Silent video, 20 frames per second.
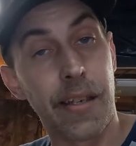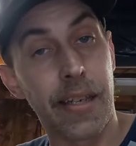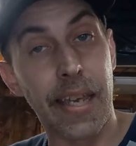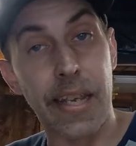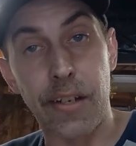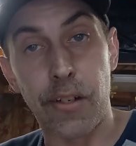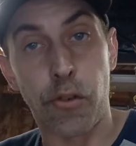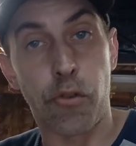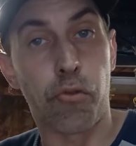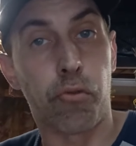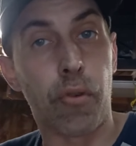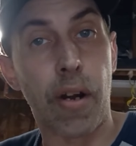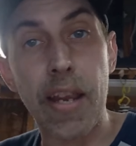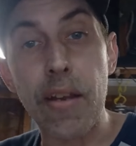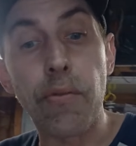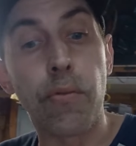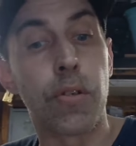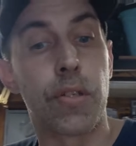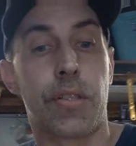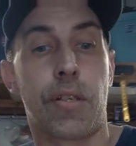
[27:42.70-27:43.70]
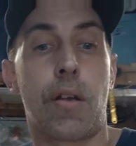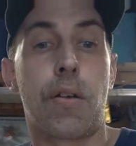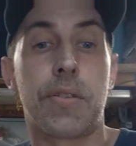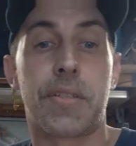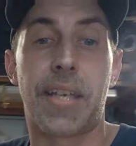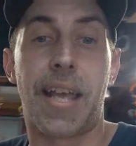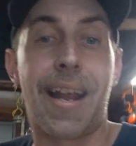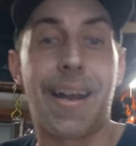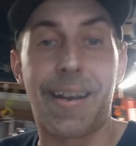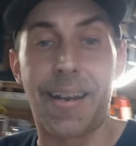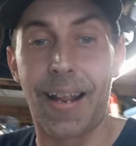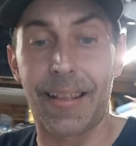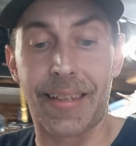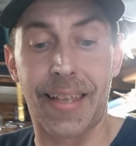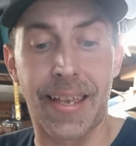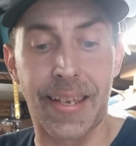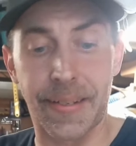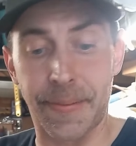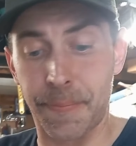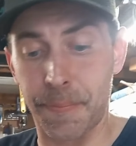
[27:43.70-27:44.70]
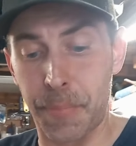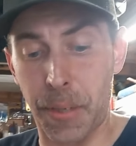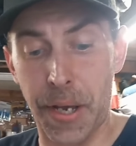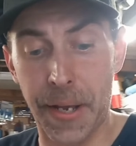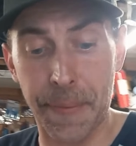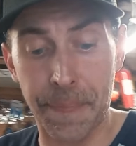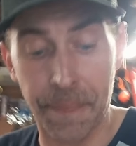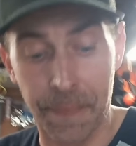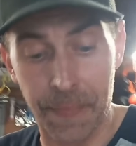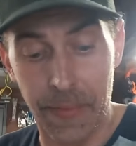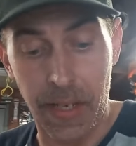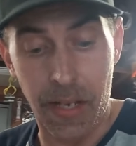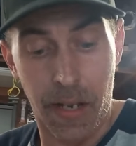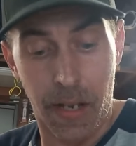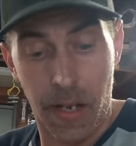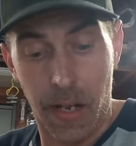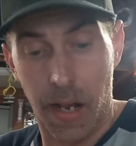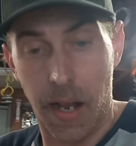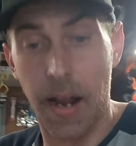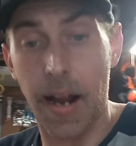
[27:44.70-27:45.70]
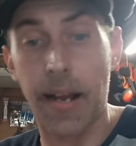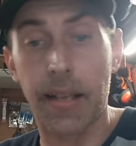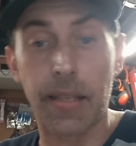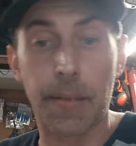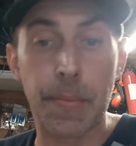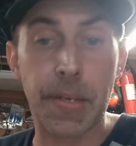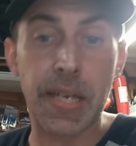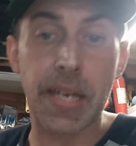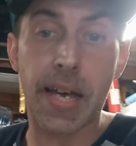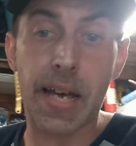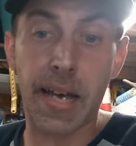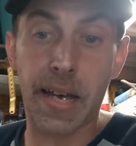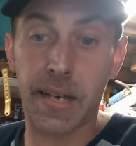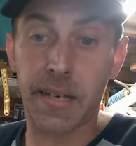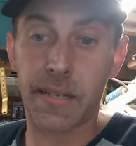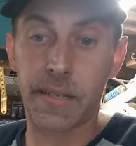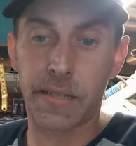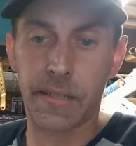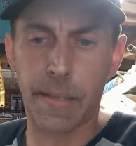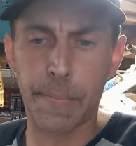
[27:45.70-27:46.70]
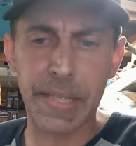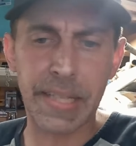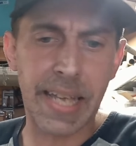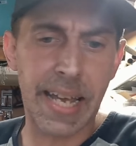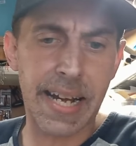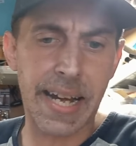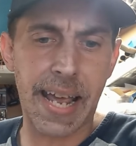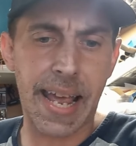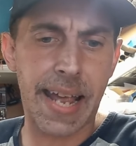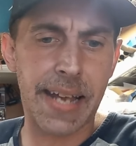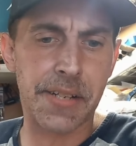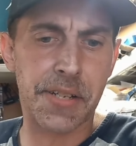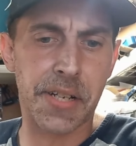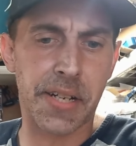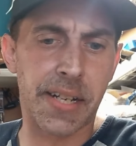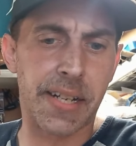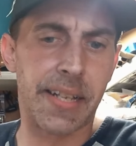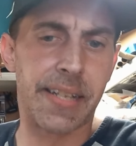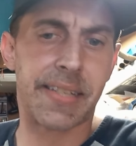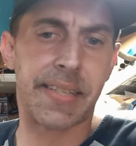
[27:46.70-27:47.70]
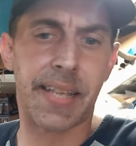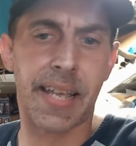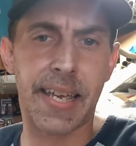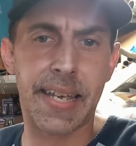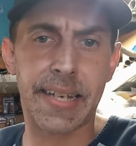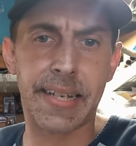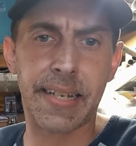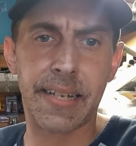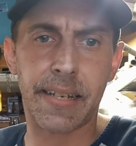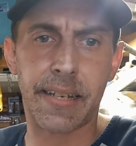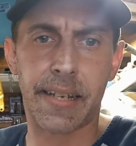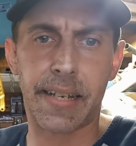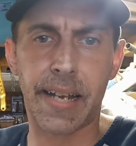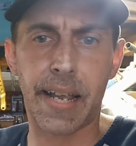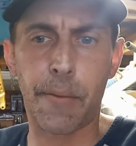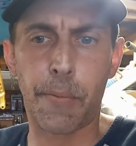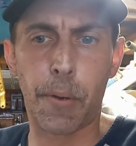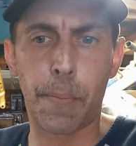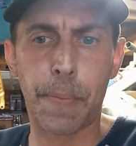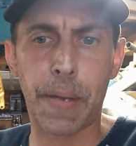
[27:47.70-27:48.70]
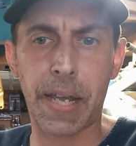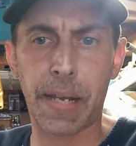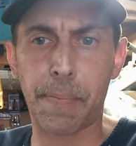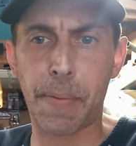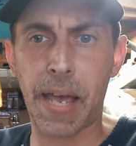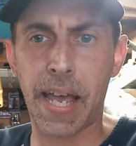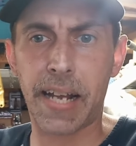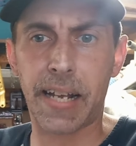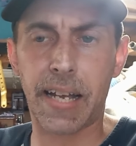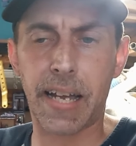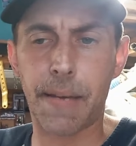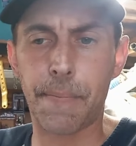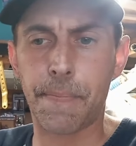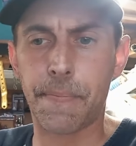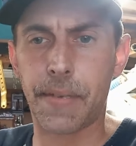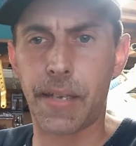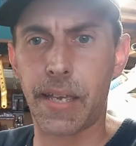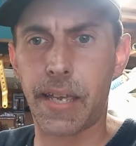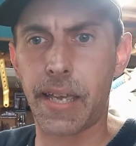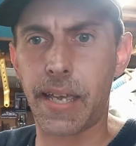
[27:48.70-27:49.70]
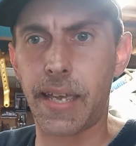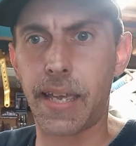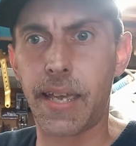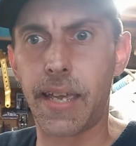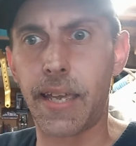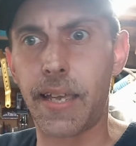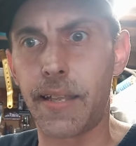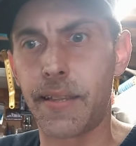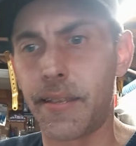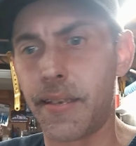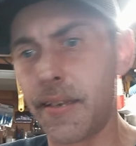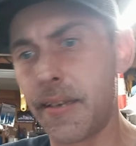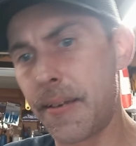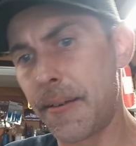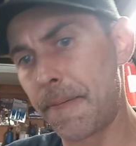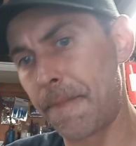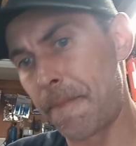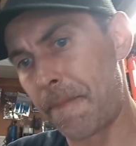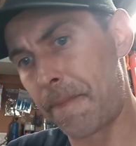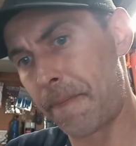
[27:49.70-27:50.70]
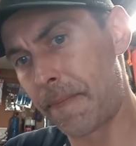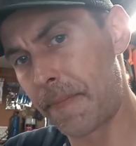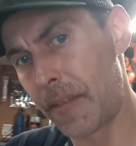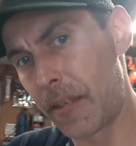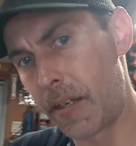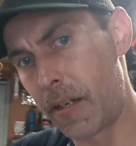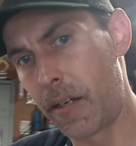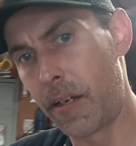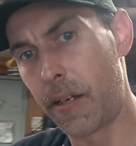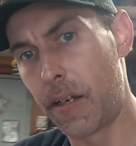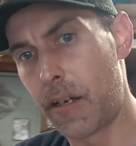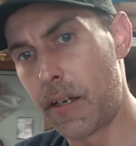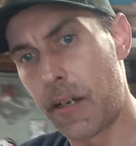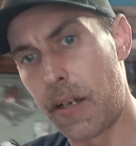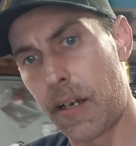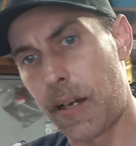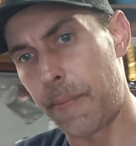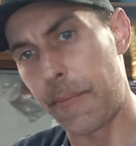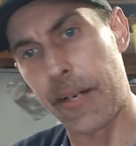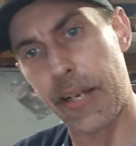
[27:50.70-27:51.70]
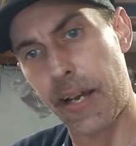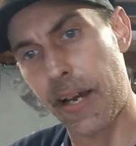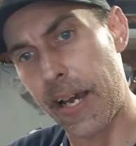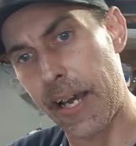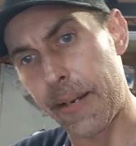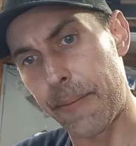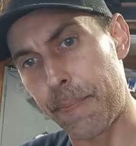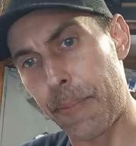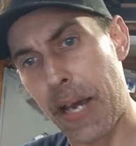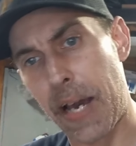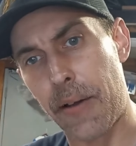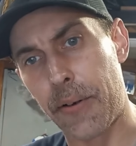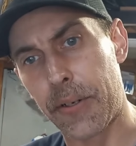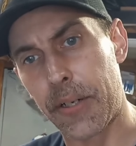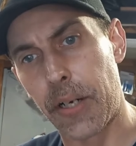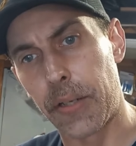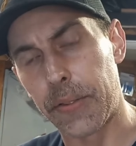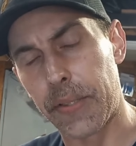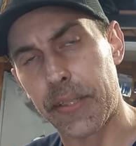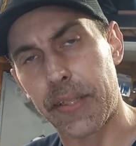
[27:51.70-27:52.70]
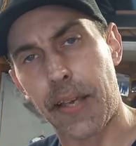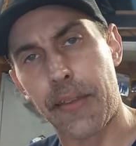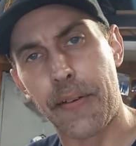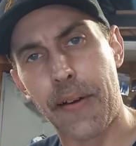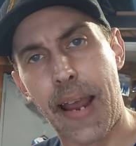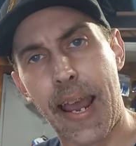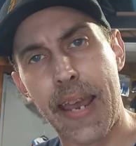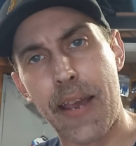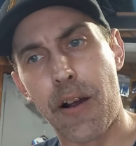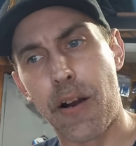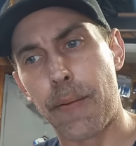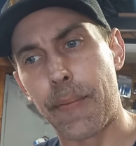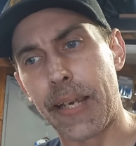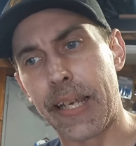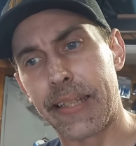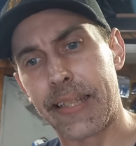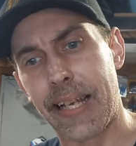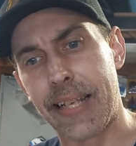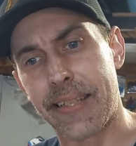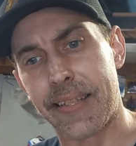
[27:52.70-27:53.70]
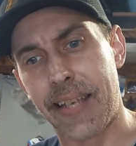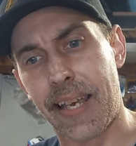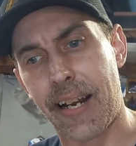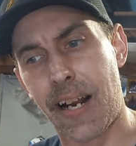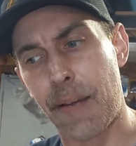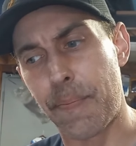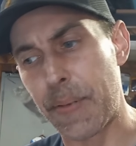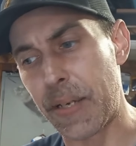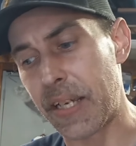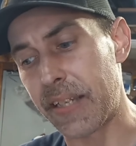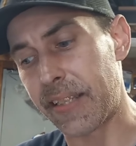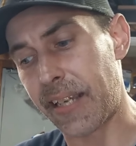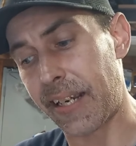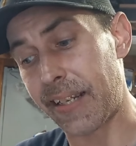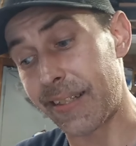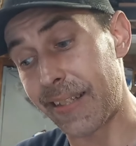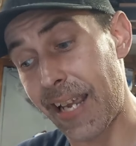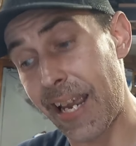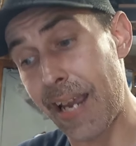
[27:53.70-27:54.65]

Getting great results out of that thing. But all right, let me uh let me lay the engine in this thing, and then we'll pick back up, and I'm gonna go ahead and powder coat this other A-arm and get that set up, because I could